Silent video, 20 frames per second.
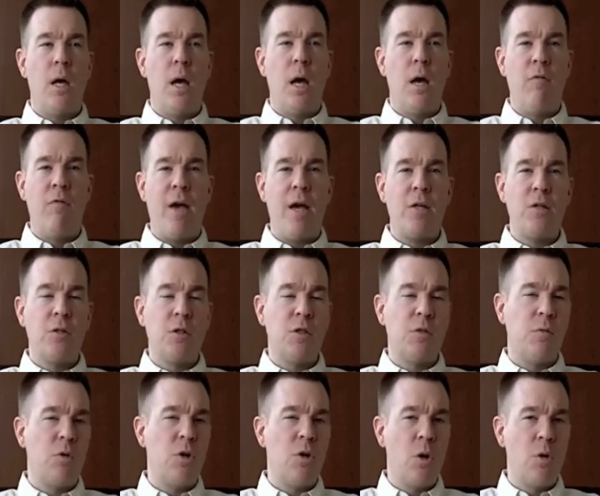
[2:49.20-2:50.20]
evangelists
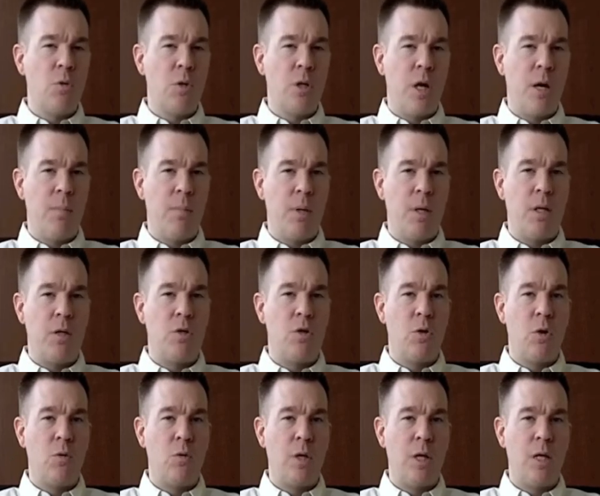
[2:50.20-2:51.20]
for your own company and your
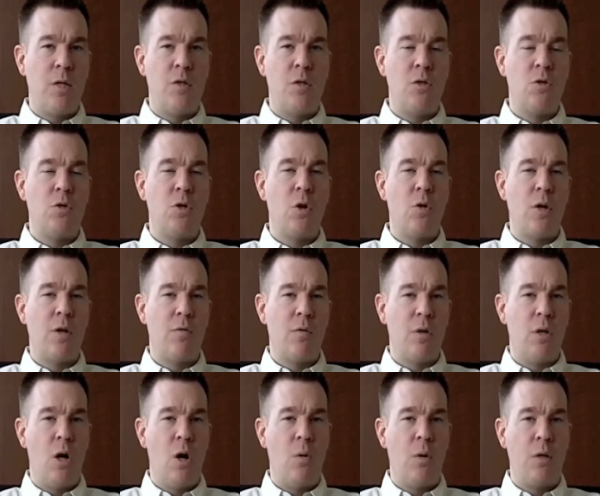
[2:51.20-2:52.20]
own needs, and you don't
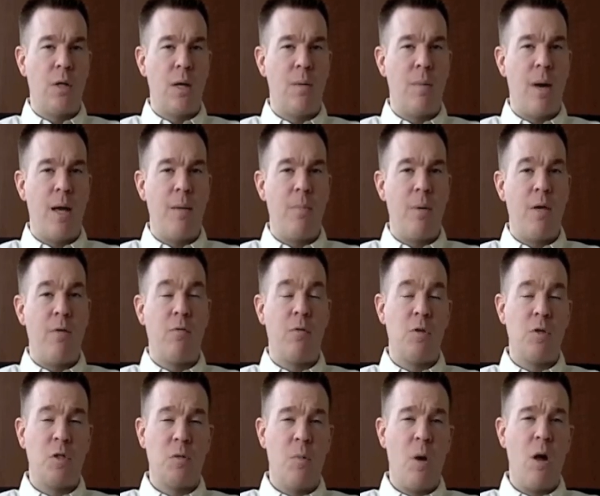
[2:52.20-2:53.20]
even know it. They might be. For
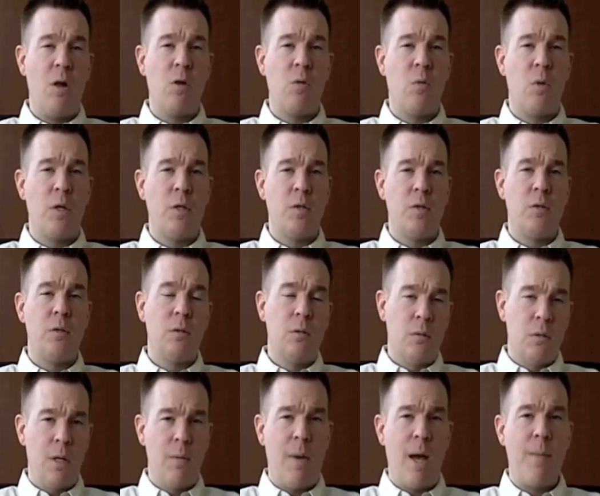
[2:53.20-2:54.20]
the smaller ones,
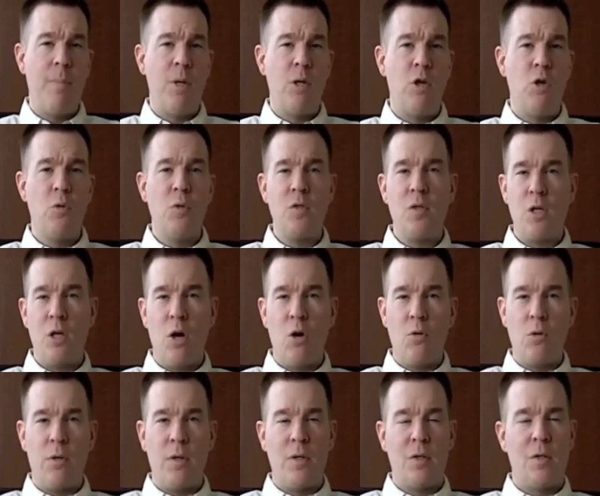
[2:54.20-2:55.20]
it might be you as the
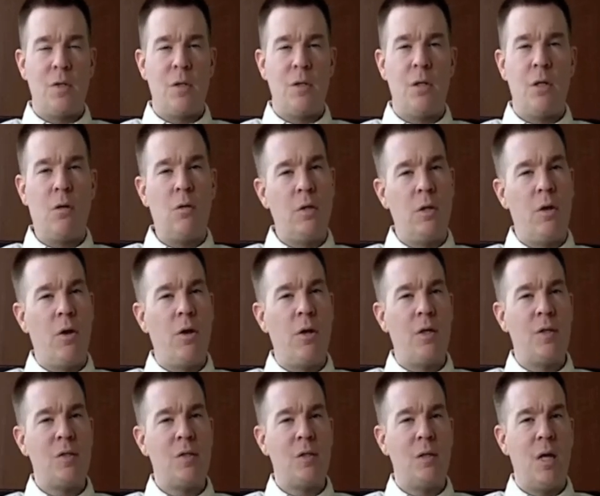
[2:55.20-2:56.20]
owner that's sitting here in the
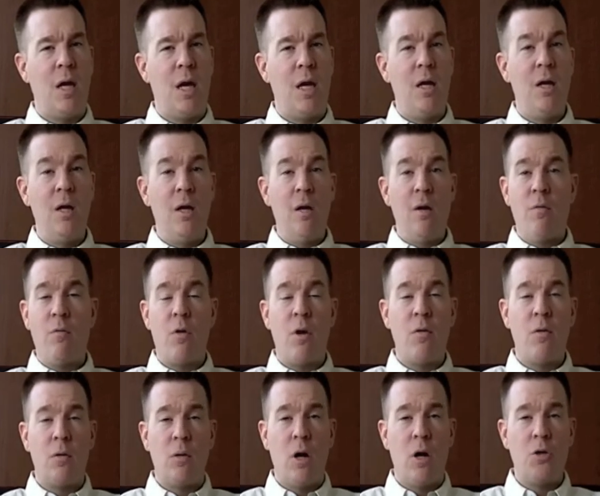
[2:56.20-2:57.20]
audience today. For
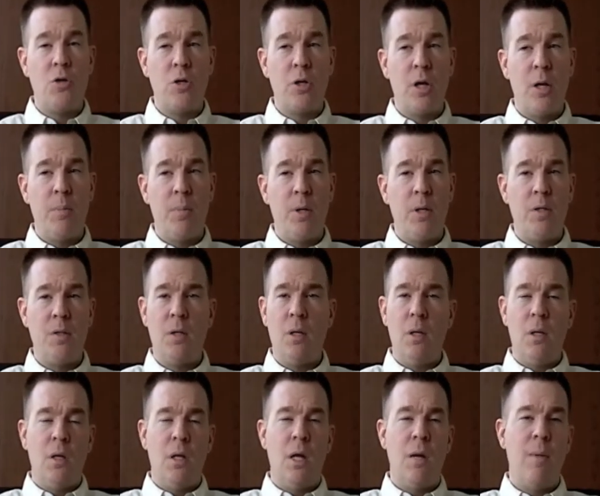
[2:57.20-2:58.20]
other larger companies,
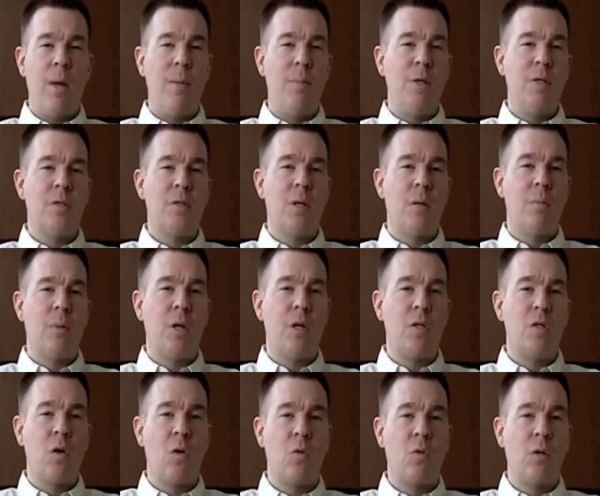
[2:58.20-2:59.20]
it may be somebody
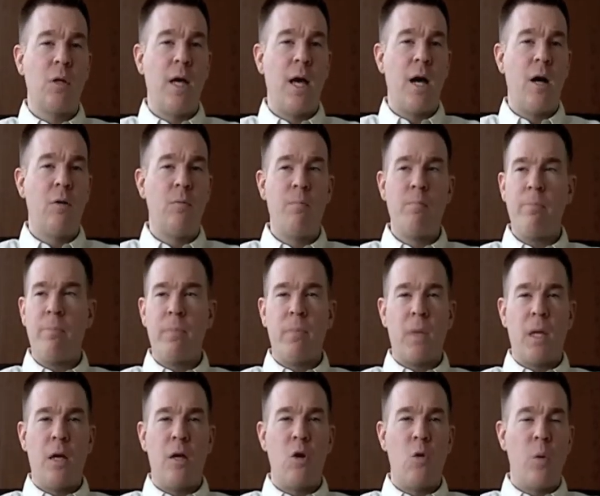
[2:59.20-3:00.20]
totally out
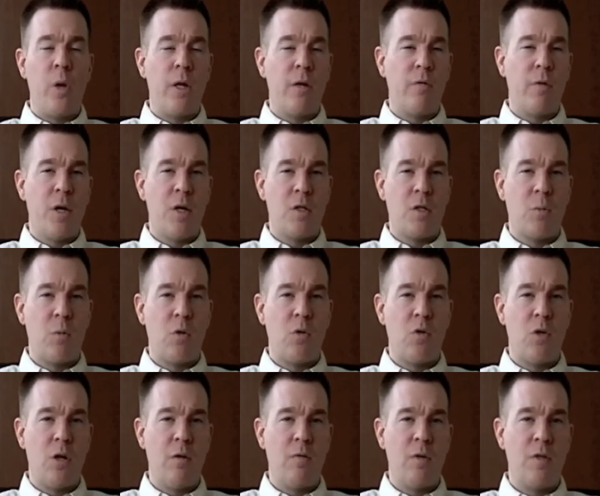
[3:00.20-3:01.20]
in a wing of customer
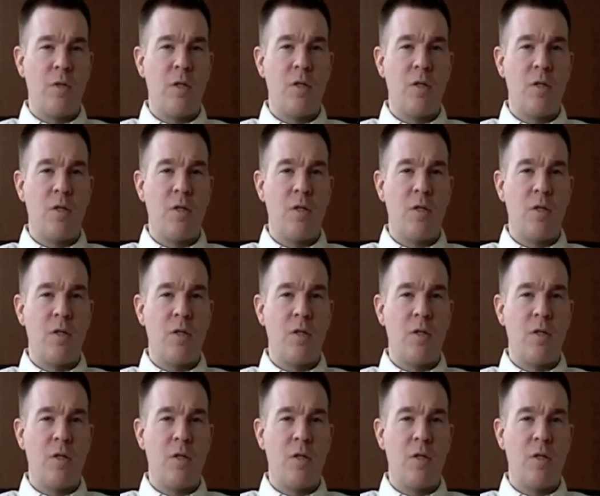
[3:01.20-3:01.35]
service